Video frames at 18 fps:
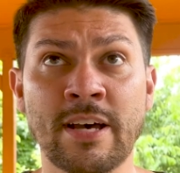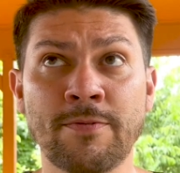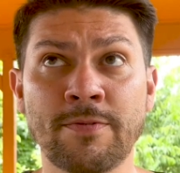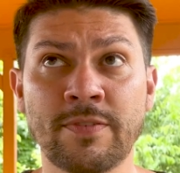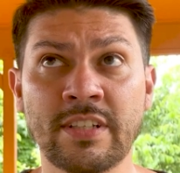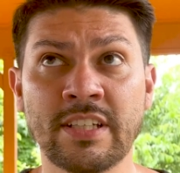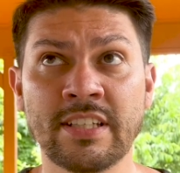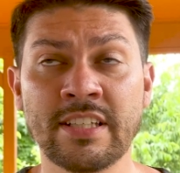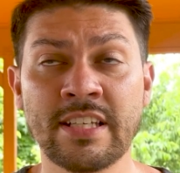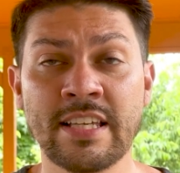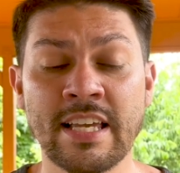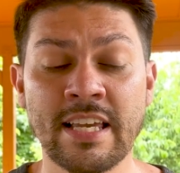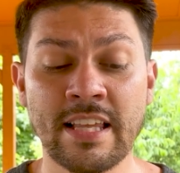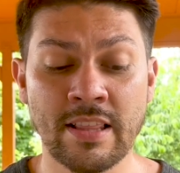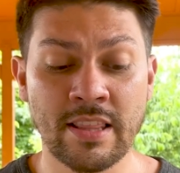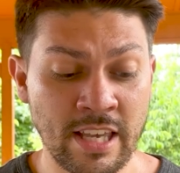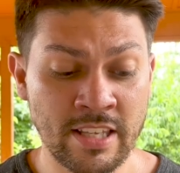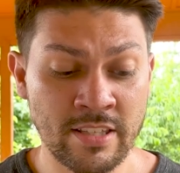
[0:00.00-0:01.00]

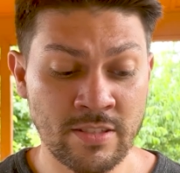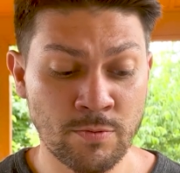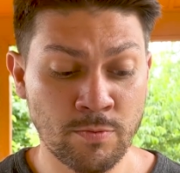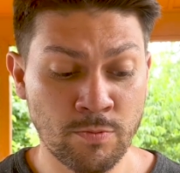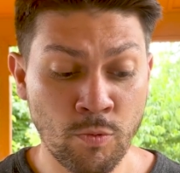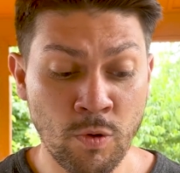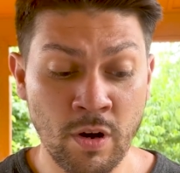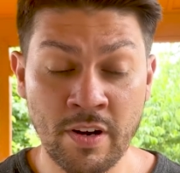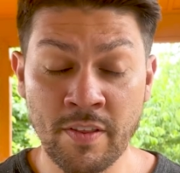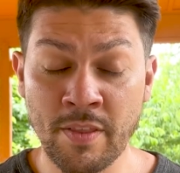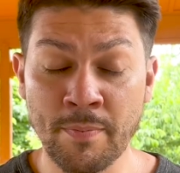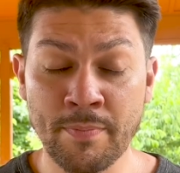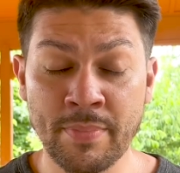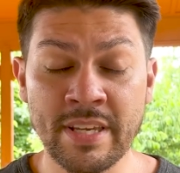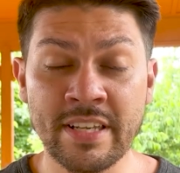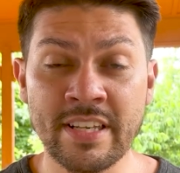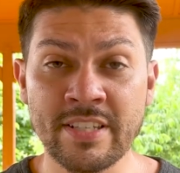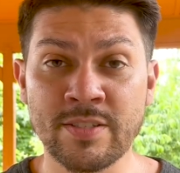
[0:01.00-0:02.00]
definitely is one of the
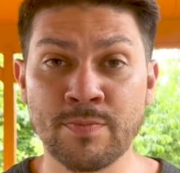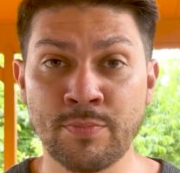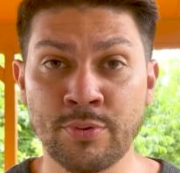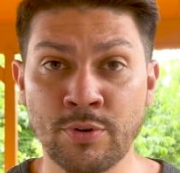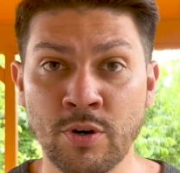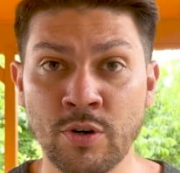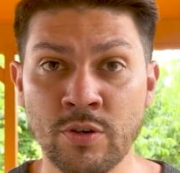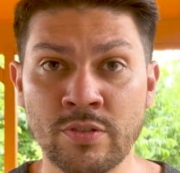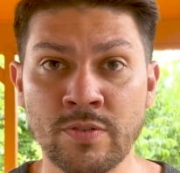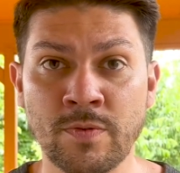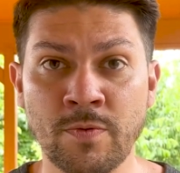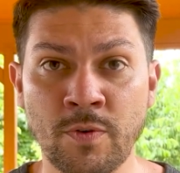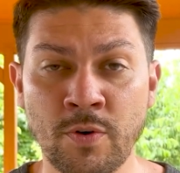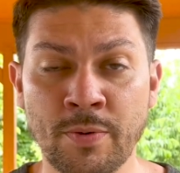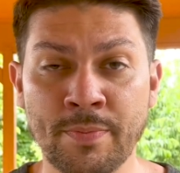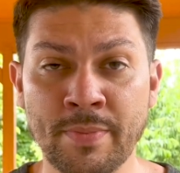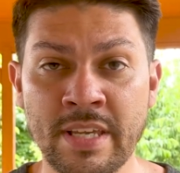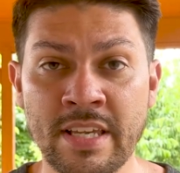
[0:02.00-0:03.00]
biggest pros
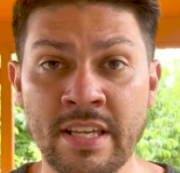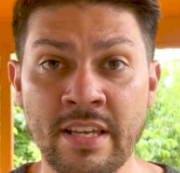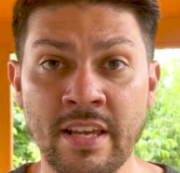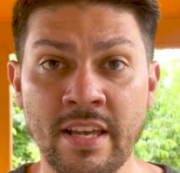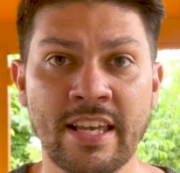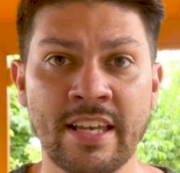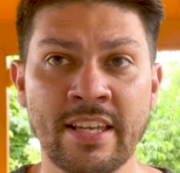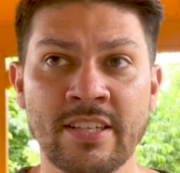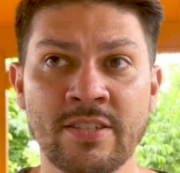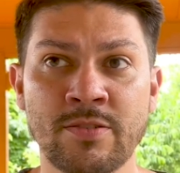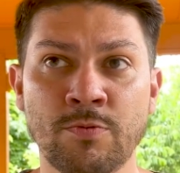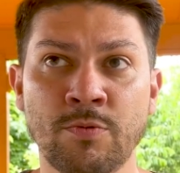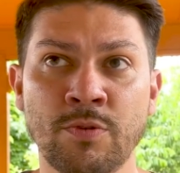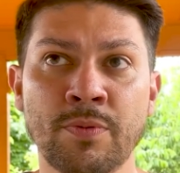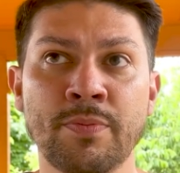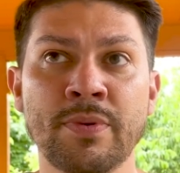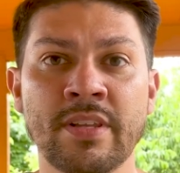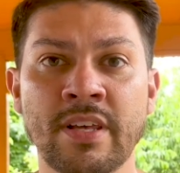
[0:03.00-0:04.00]
for me
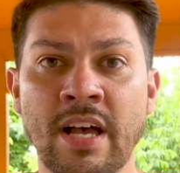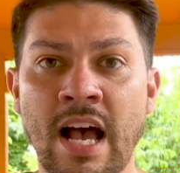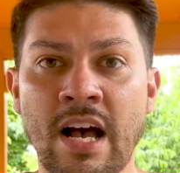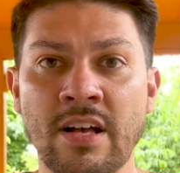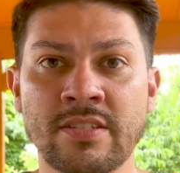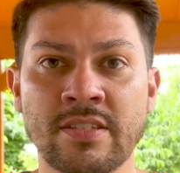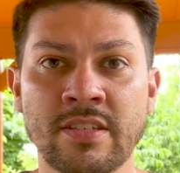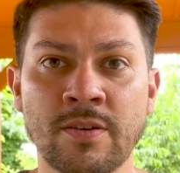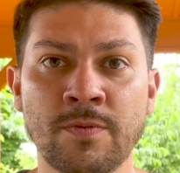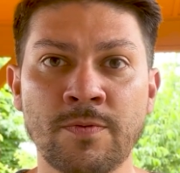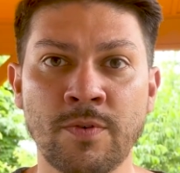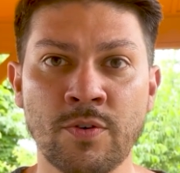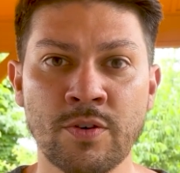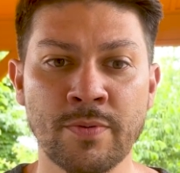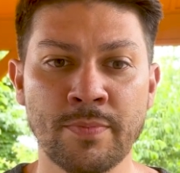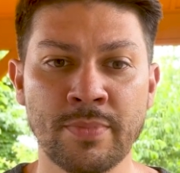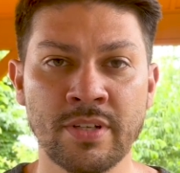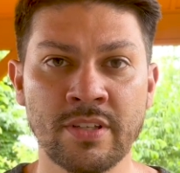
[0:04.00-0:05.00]
would be the housing
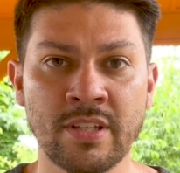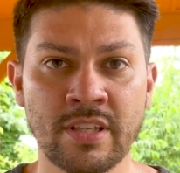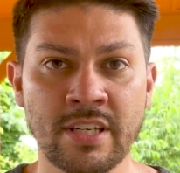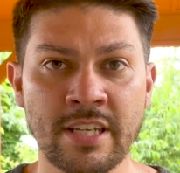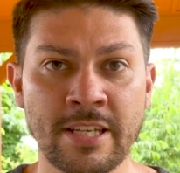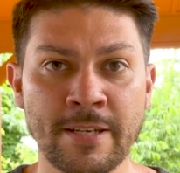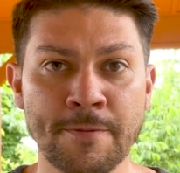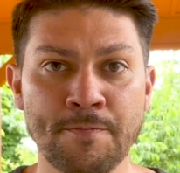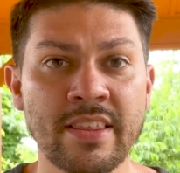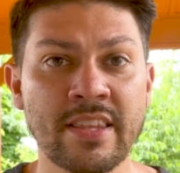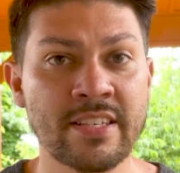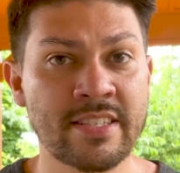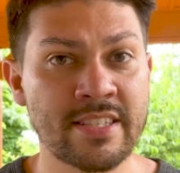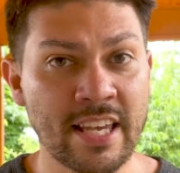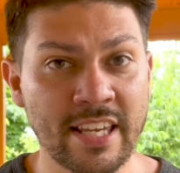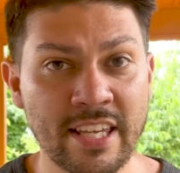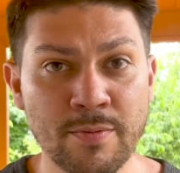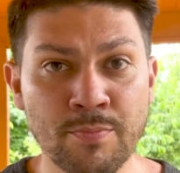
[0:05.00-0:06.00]
affordability. The
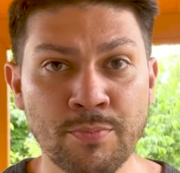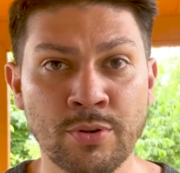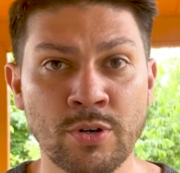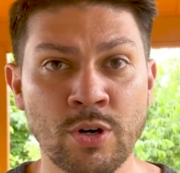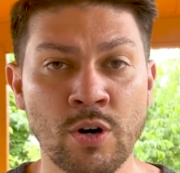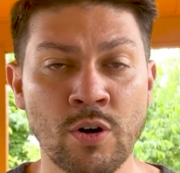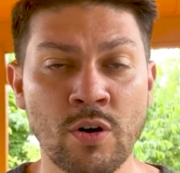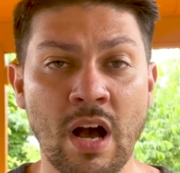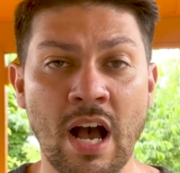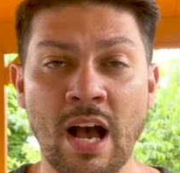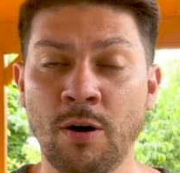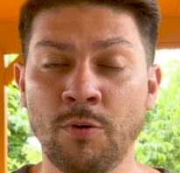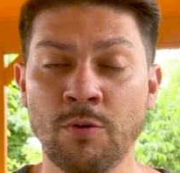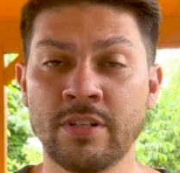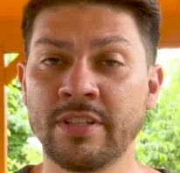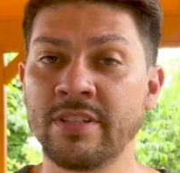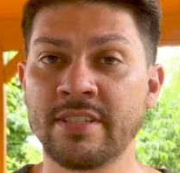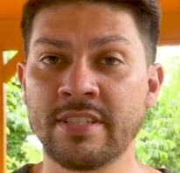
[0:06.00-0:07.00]
second pro I
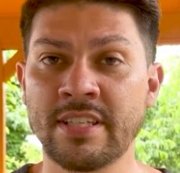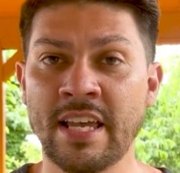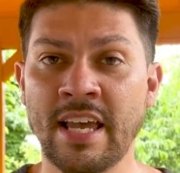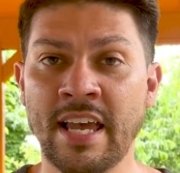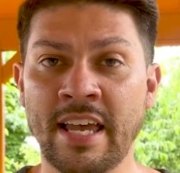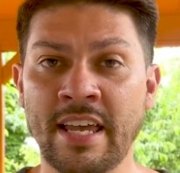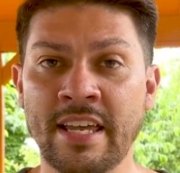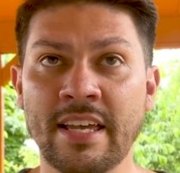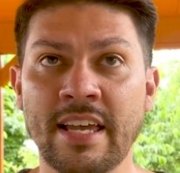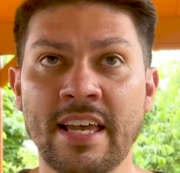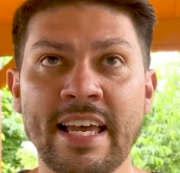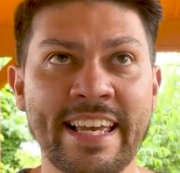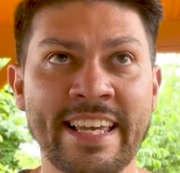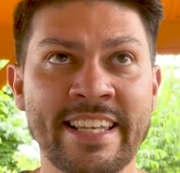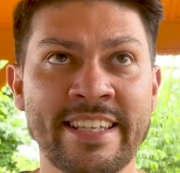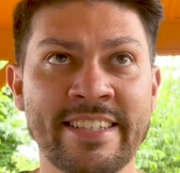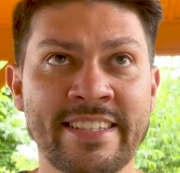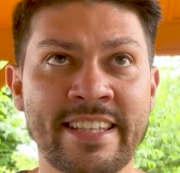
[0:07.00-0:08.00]
would say
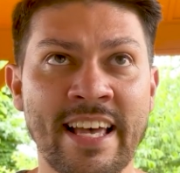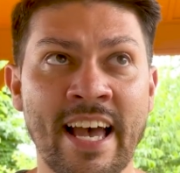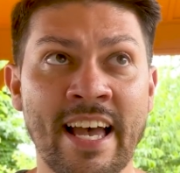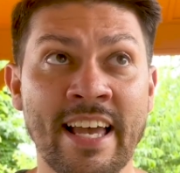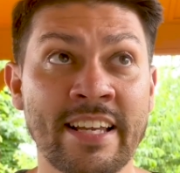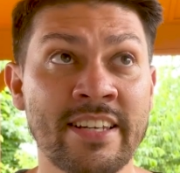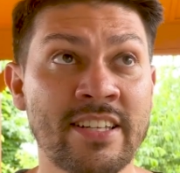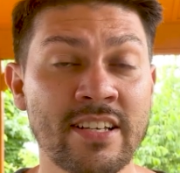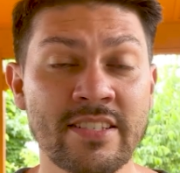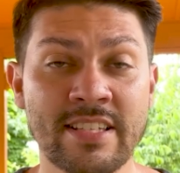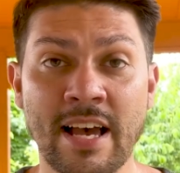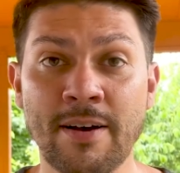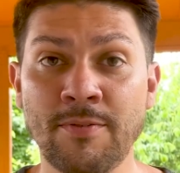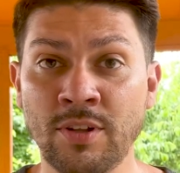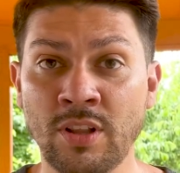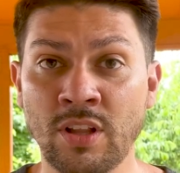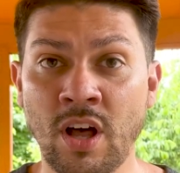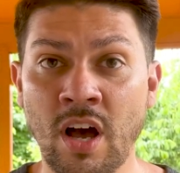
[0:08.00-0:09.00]
is that it does
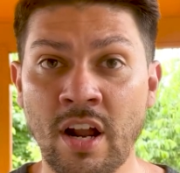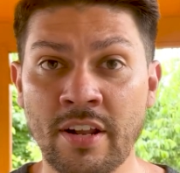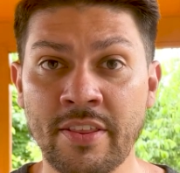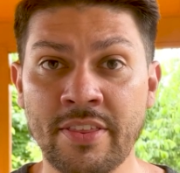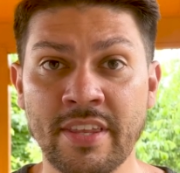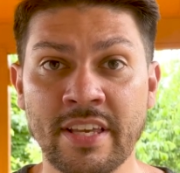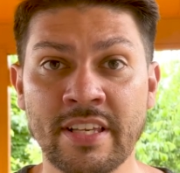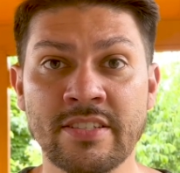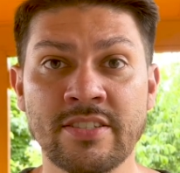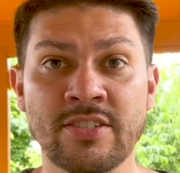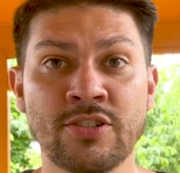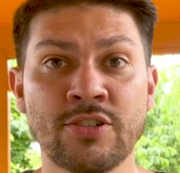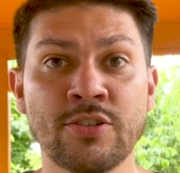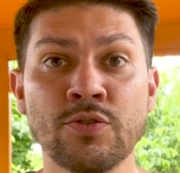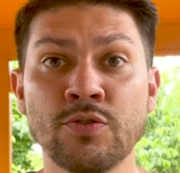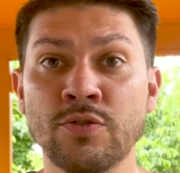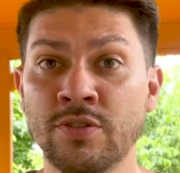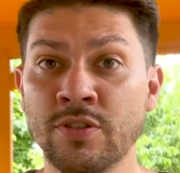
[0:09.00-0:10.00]
have a lot of things
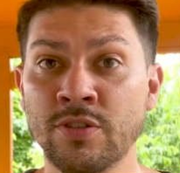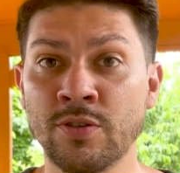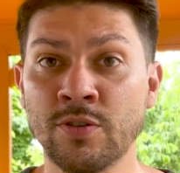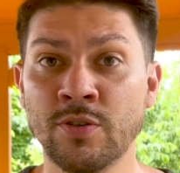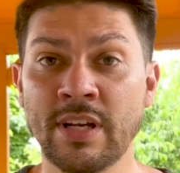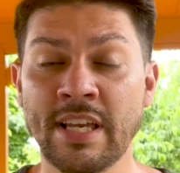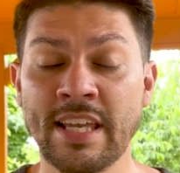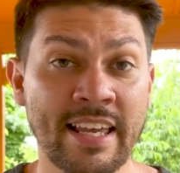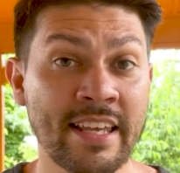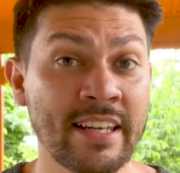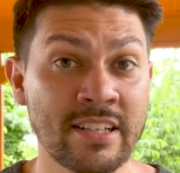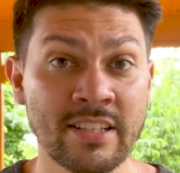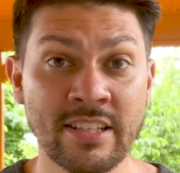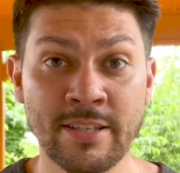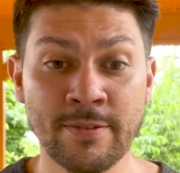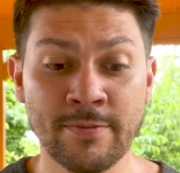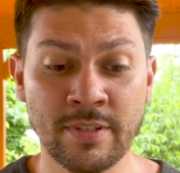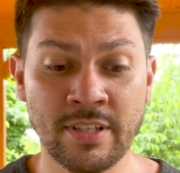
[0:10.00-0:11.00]
to do in
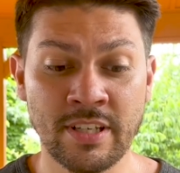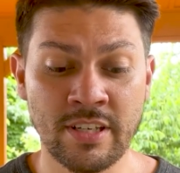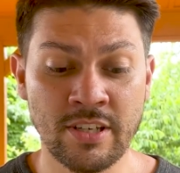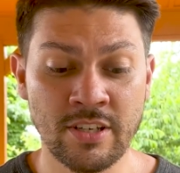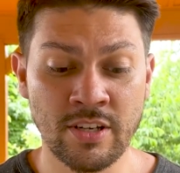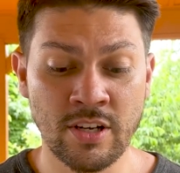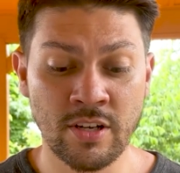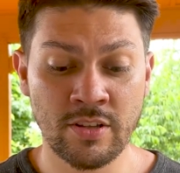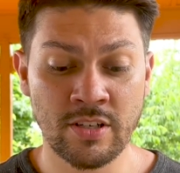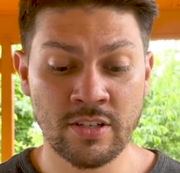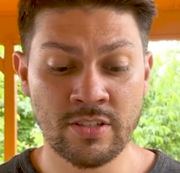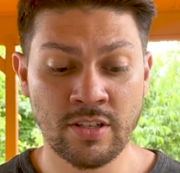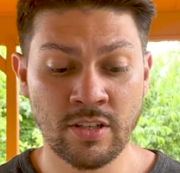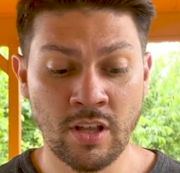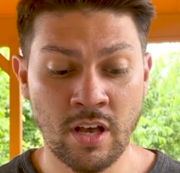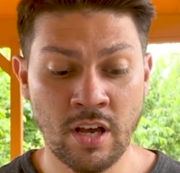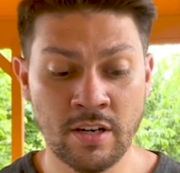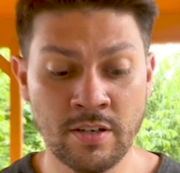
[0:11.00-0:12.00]
Cleveland. There's
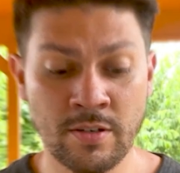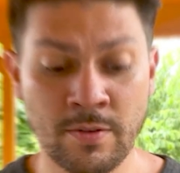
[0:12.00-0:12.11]
a lot